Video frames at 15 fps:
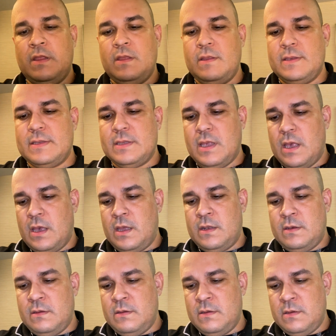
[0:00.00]
the
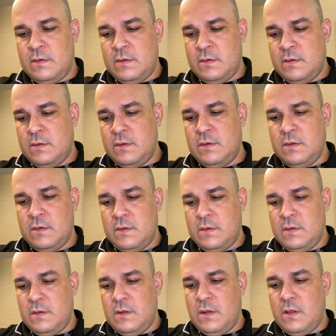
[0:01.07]
skin
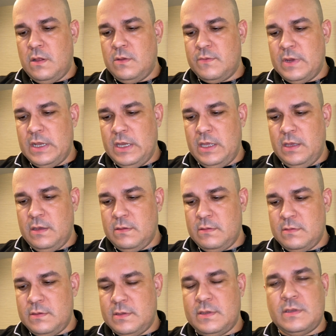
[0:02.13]
already
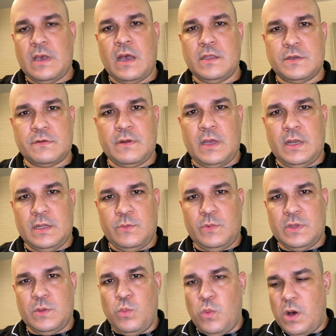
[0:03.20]
saturated
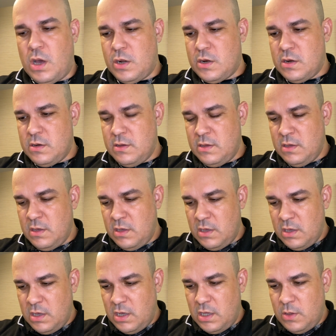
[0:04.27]
with water,
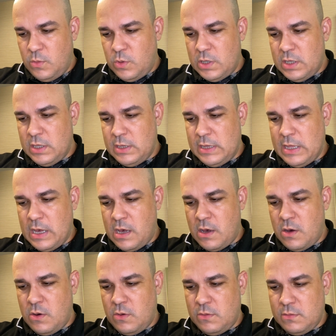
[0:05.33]
it will
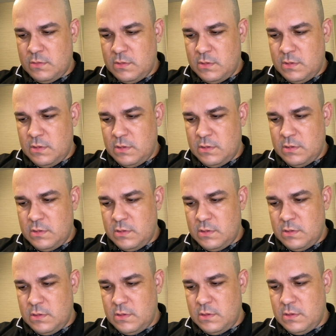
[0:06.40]
allow
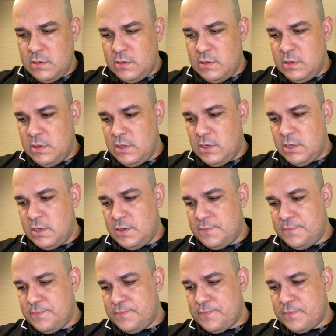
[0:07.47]
the
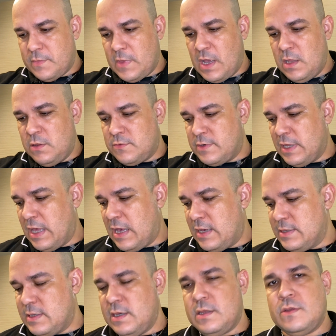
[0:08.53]
hyaluronic
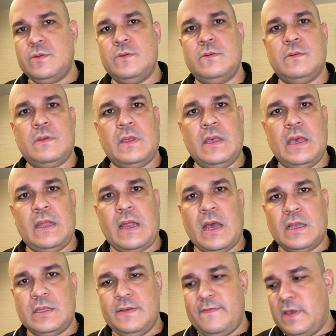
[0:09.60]
acid to get
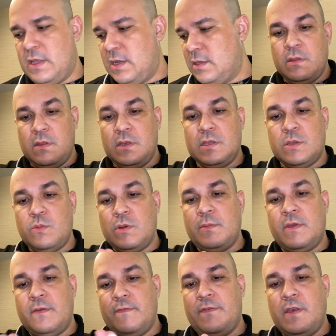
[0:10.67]
activated. This is one of
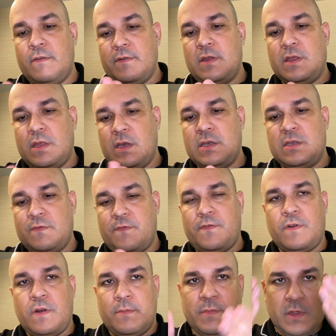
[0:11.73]
my favorite things
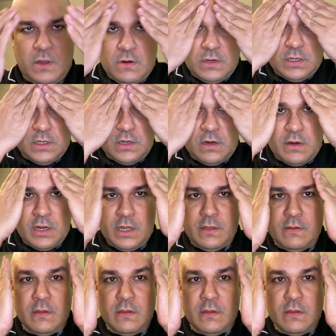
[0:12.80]
from The Ordinary.